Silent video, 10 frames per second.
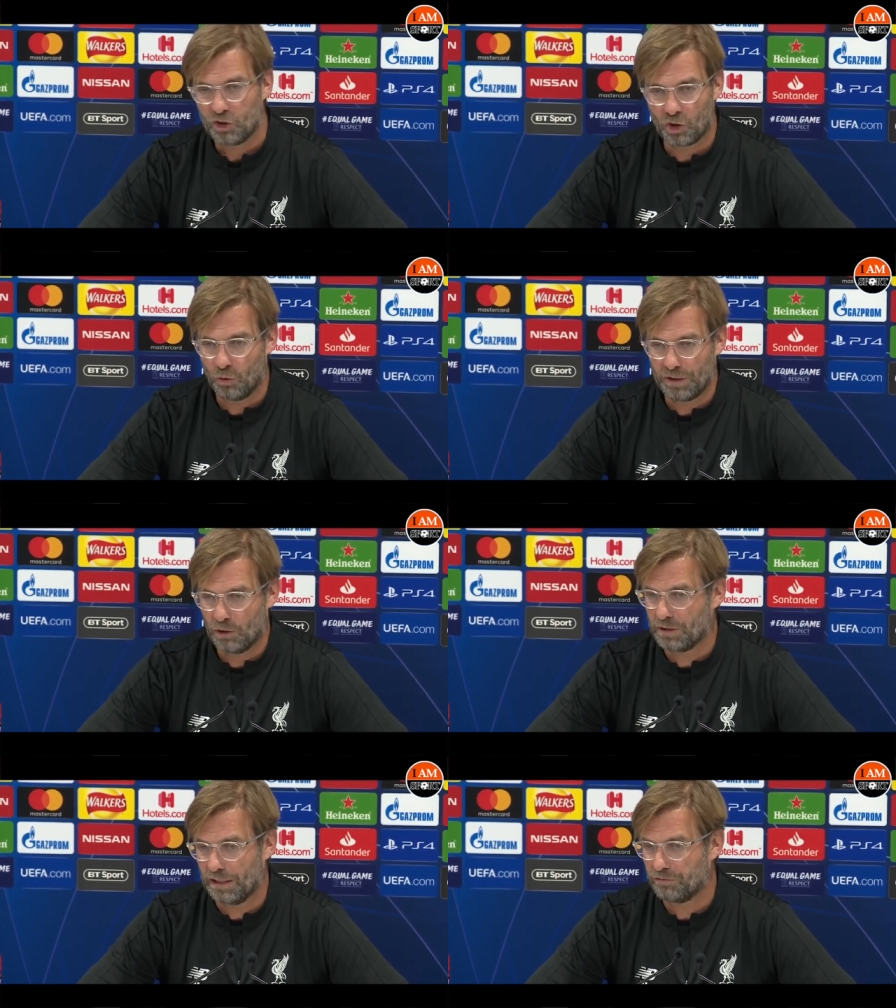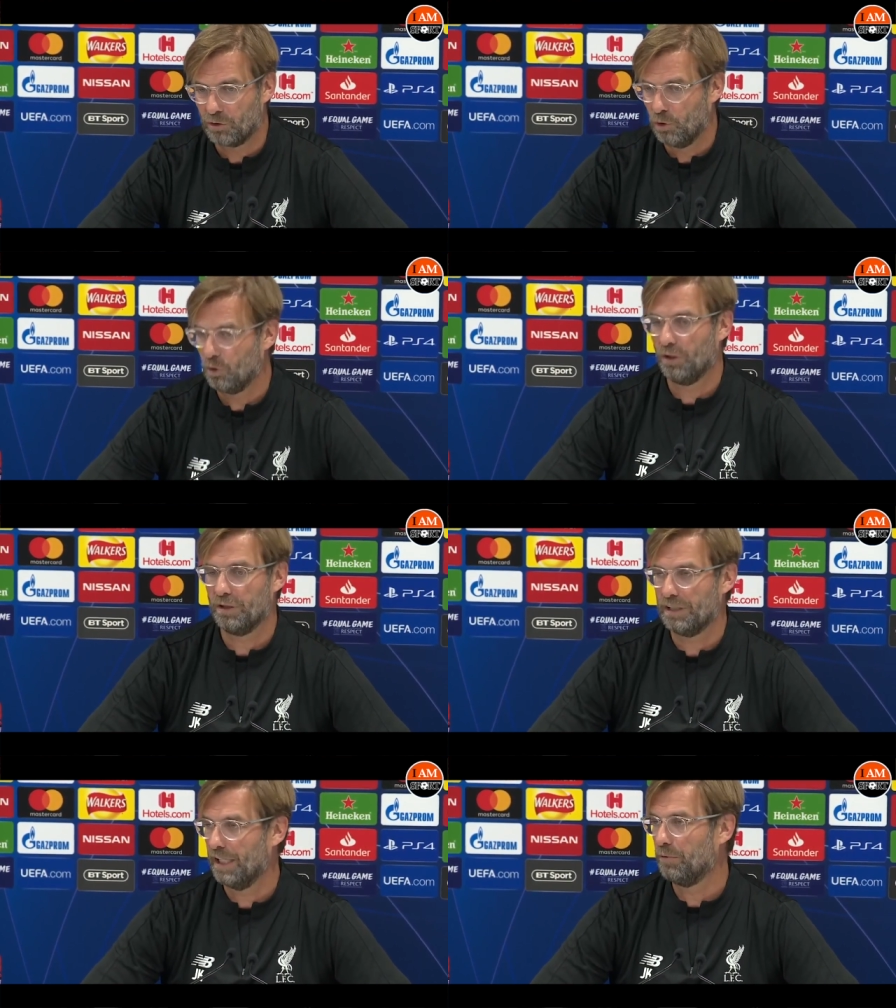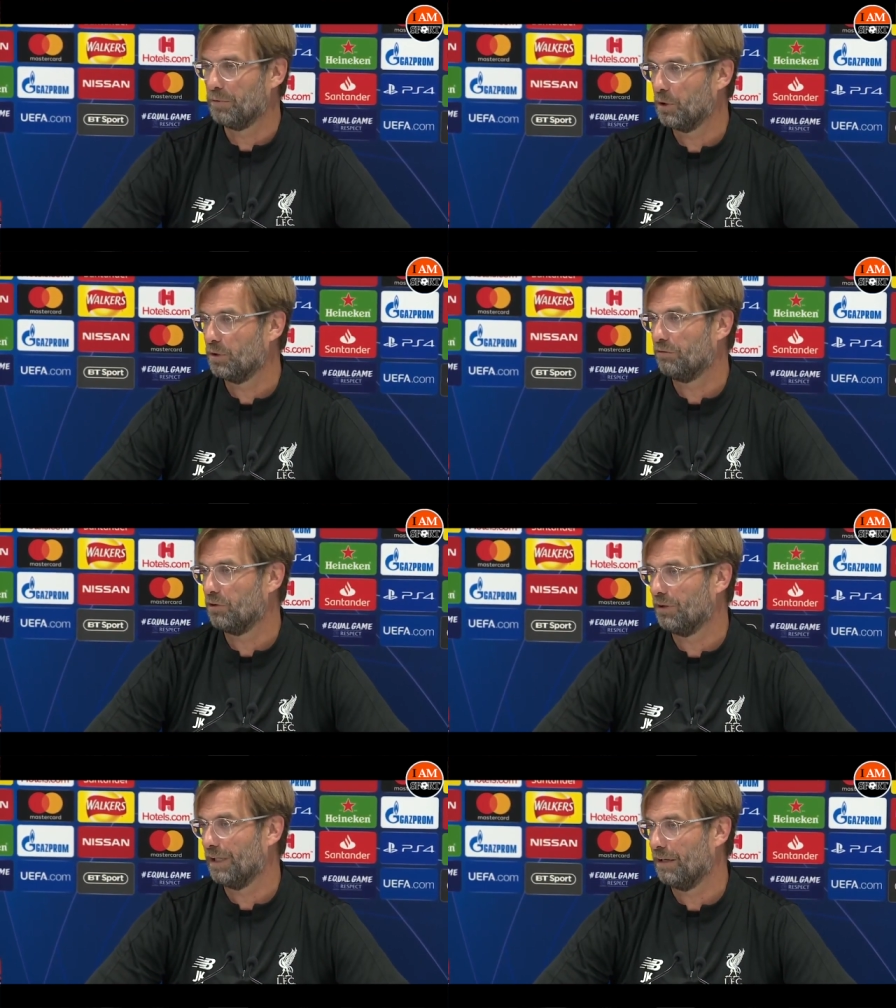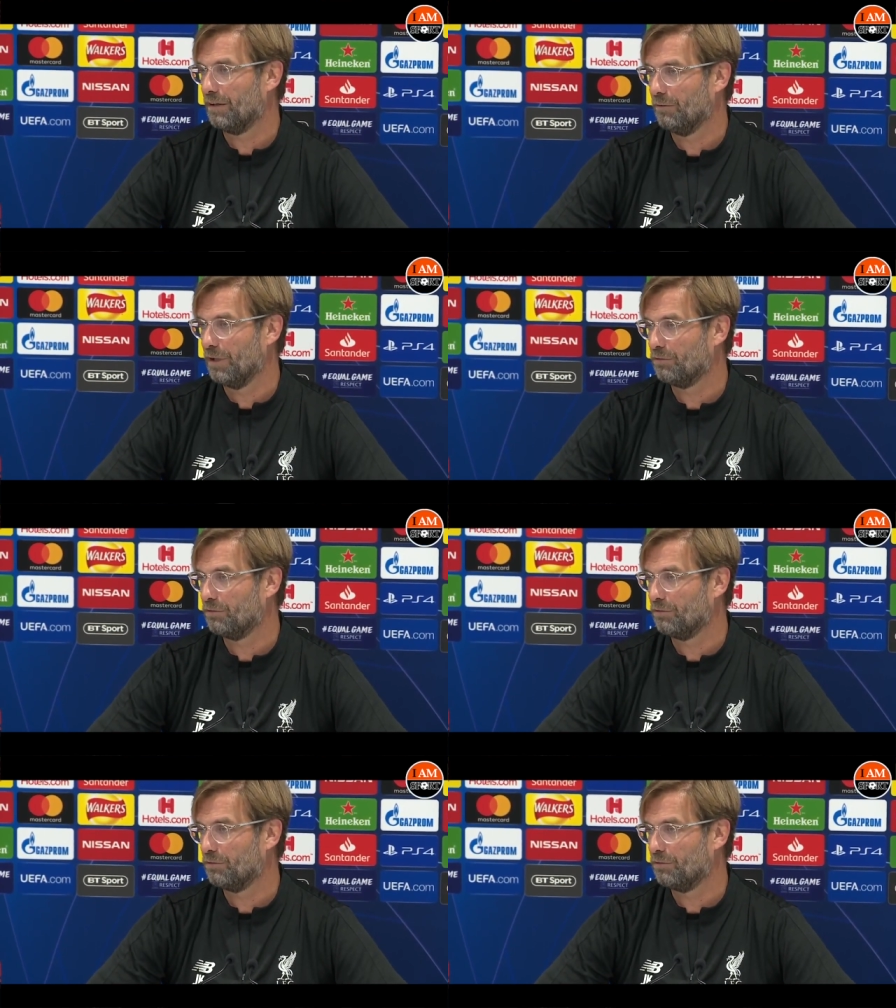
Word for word: So we don't have to look on the table. We don't have to look at anything.